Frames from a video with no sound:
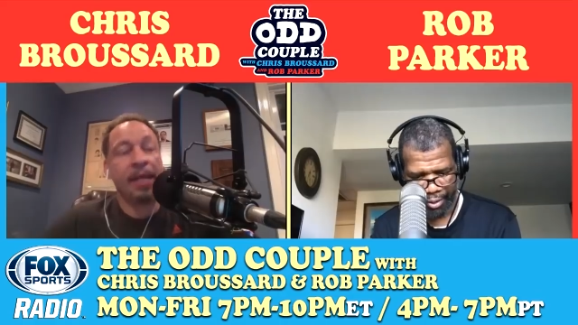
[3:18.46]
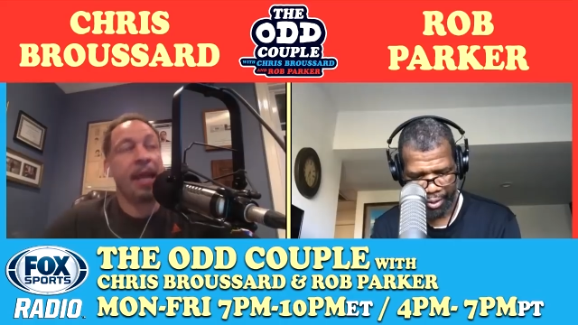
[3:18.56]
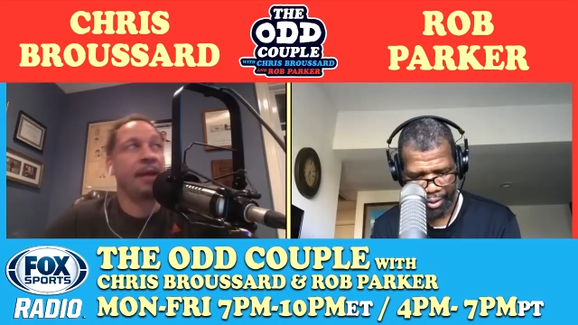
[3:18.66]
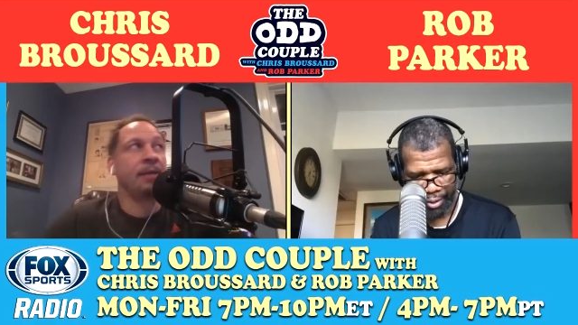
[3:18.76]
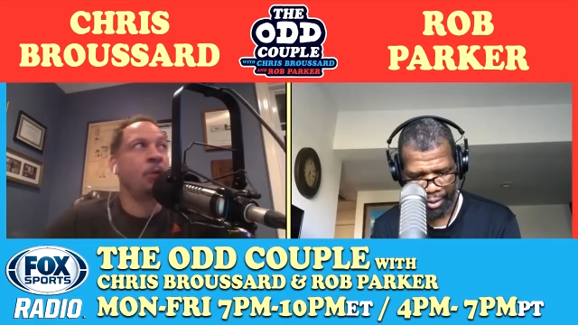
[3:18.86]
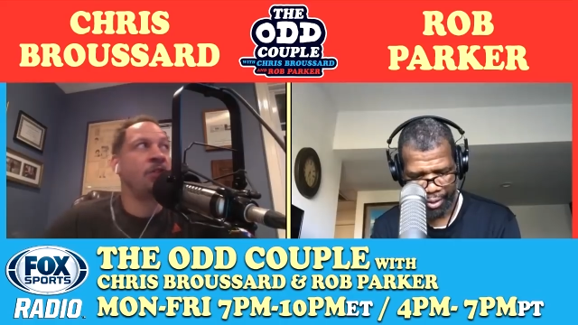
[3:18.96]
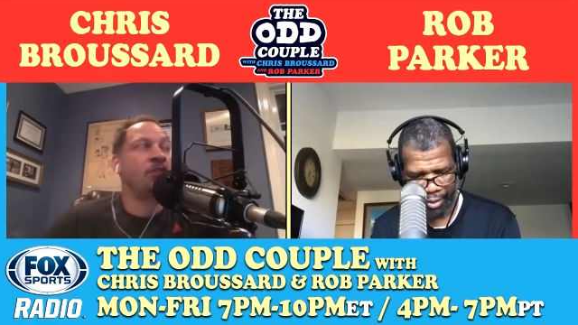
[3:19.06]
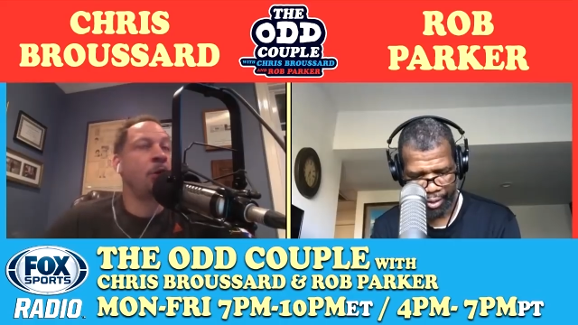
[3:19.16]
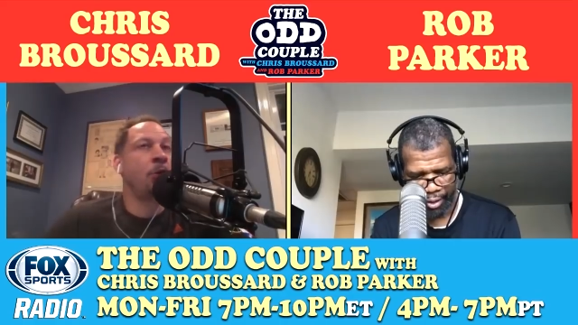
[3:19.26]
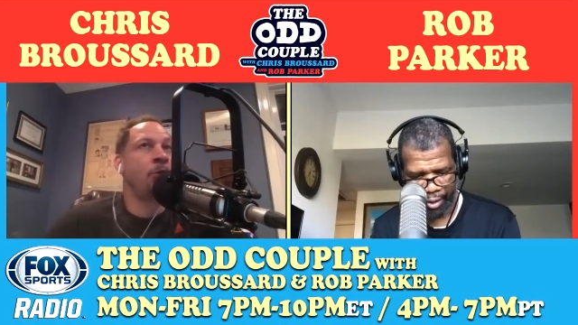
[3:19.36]
Speaker 1: but yeah, what?
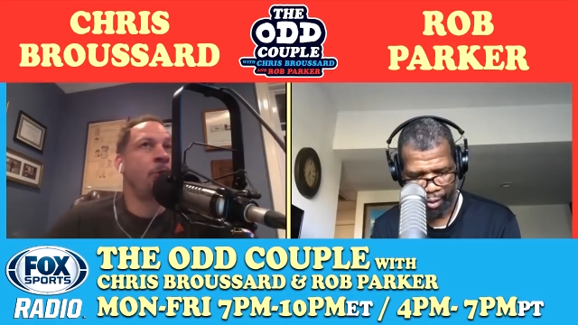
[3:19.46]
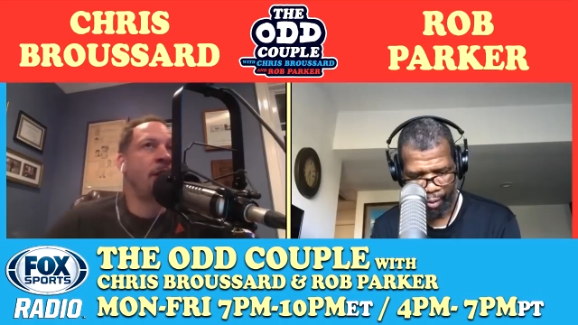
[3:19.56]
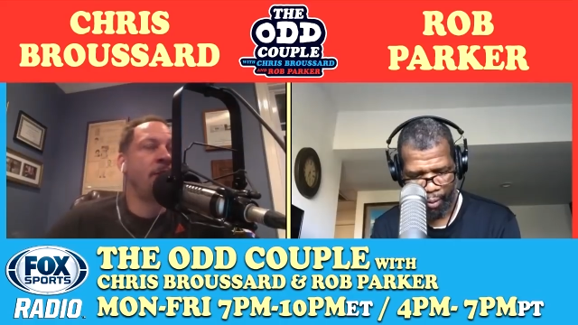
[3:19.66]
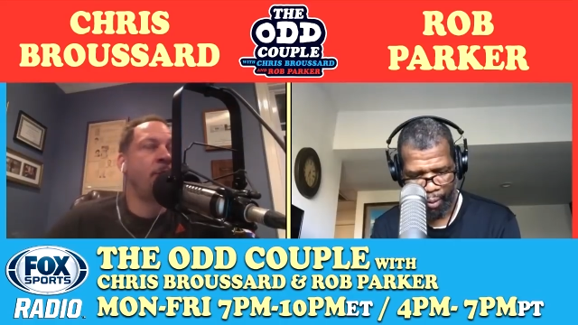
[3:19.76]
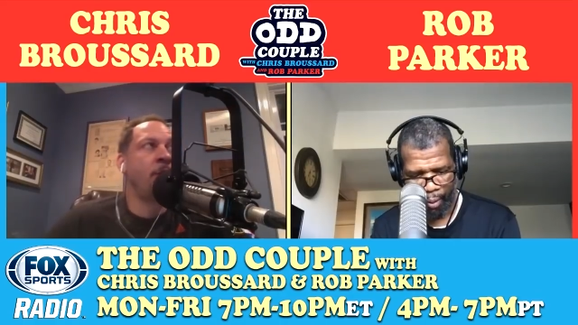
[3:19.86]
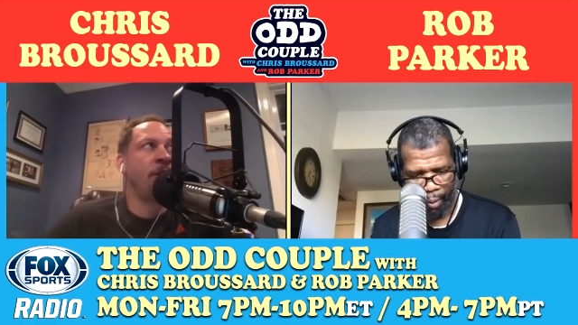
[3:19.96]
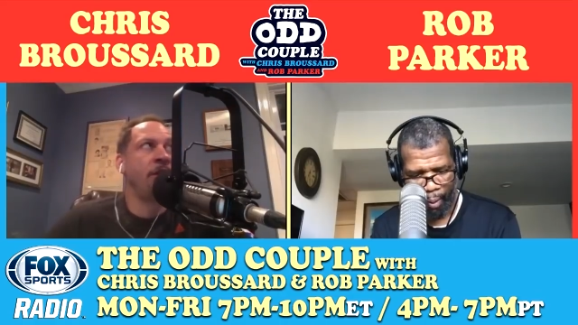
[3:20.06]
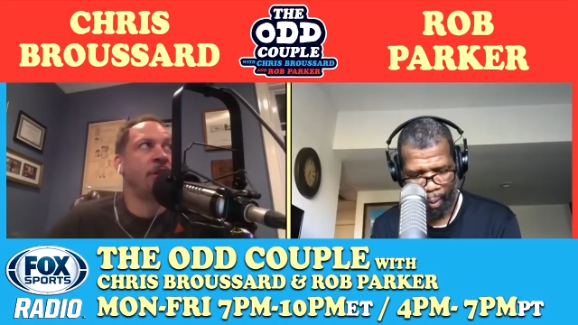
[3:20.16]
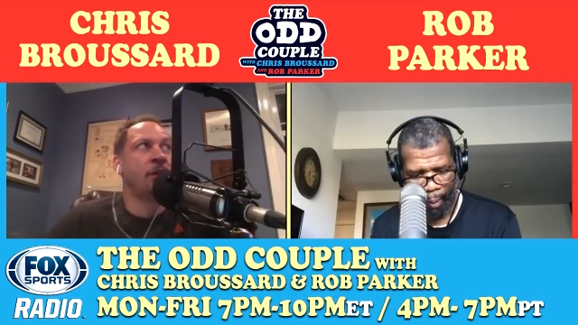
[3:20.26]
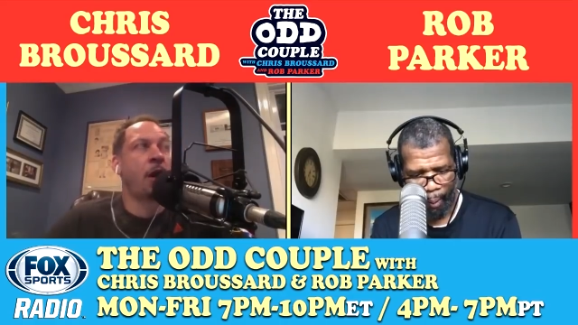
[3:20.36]
So what? What are
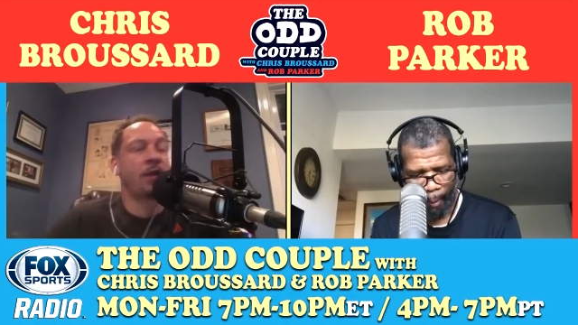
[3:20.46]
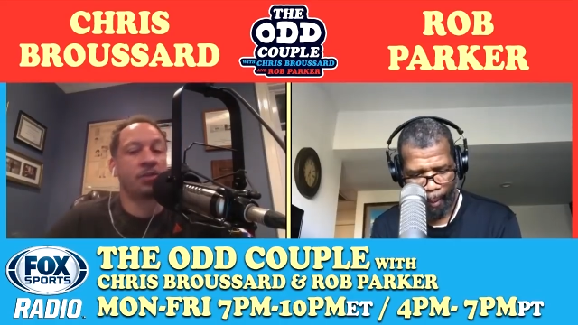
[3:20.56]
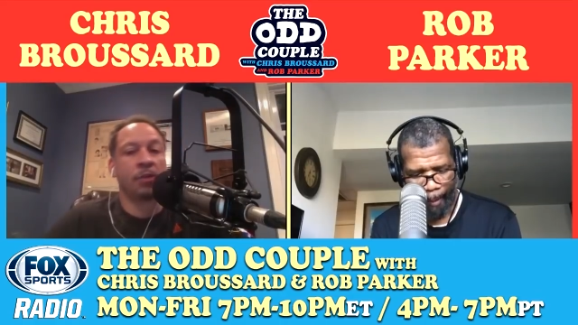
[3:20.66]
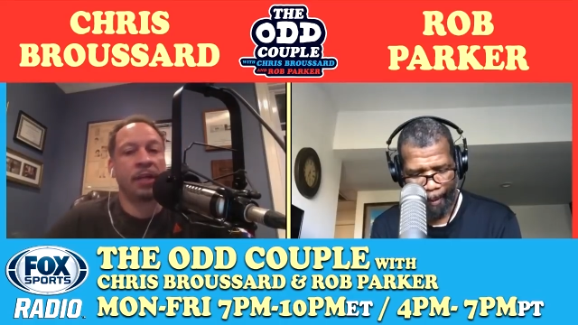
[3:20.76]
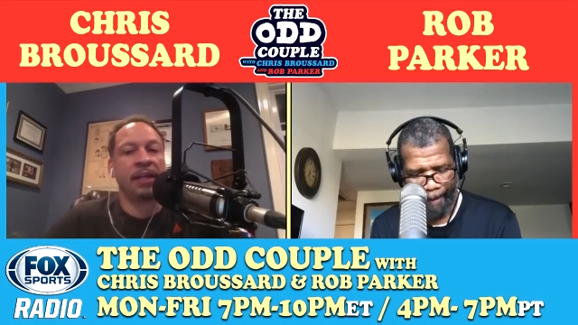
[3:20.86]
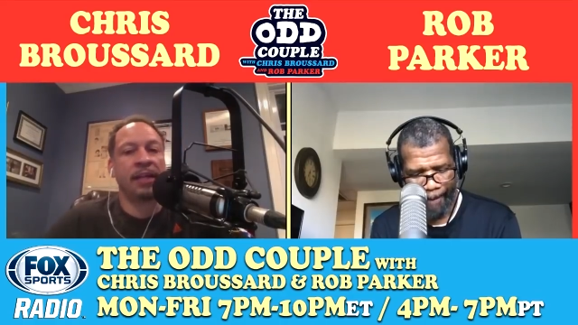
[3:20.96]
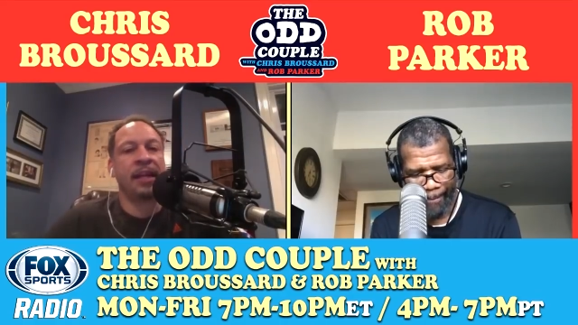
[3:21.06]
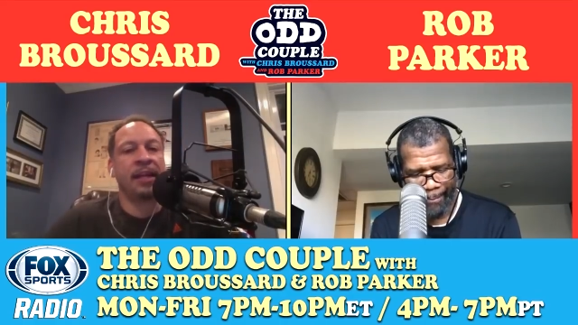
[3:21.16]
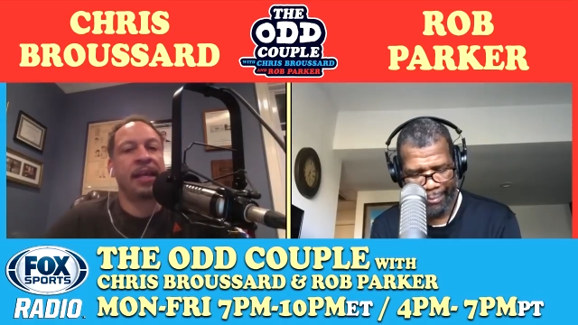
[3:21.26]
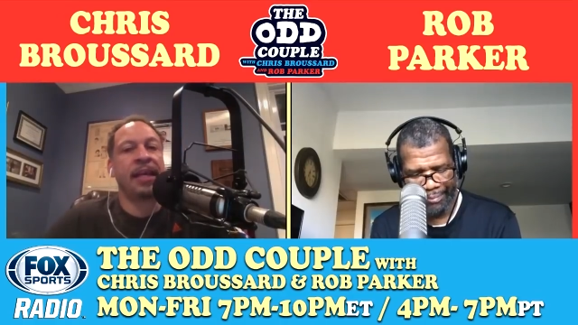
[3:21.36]
your thoughts on
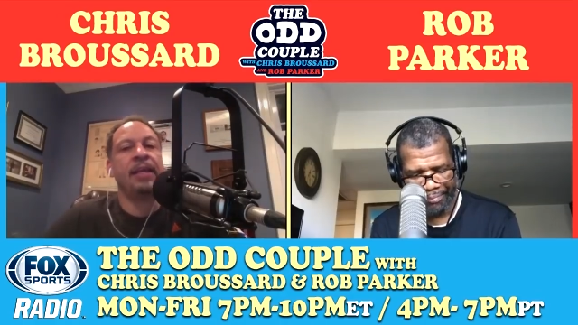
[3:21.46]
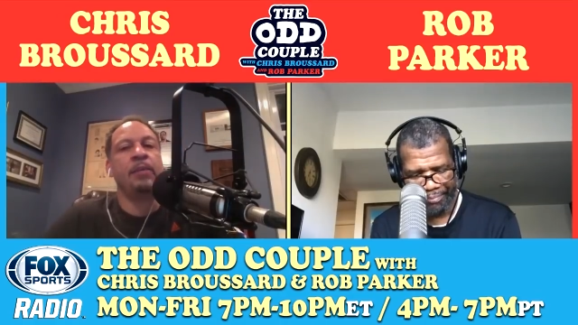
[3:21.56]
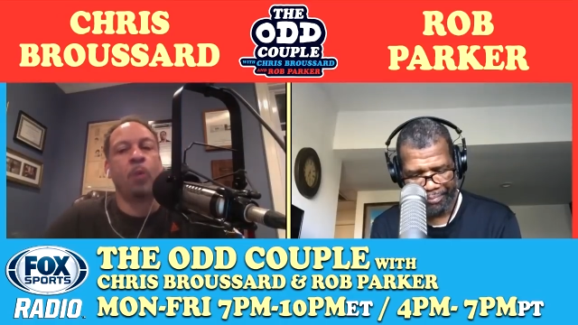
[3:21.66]
it, Kenny?